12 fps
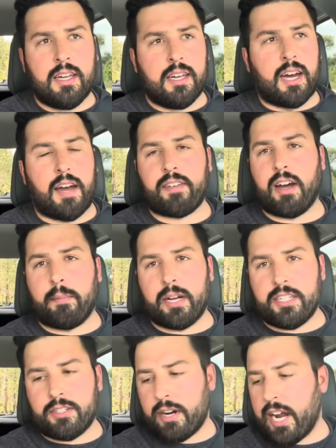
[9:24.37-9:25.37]
I've got my
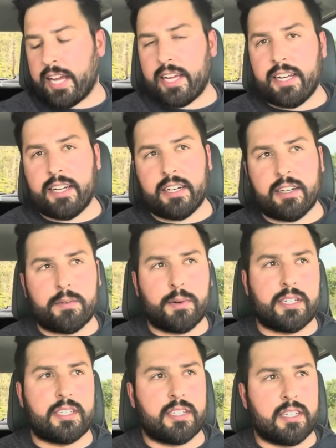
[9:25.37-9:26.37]
draggy here,
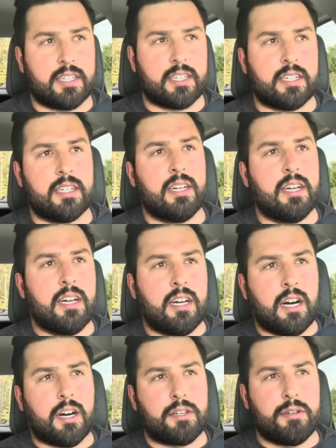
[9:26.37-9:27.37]
which
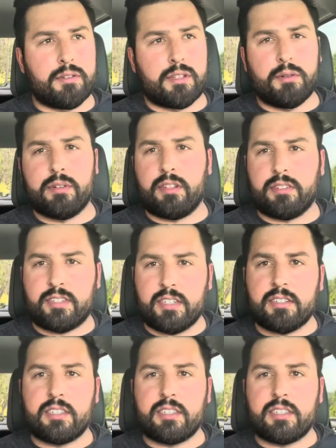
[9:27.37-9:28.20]
I'll use to do a little 0 to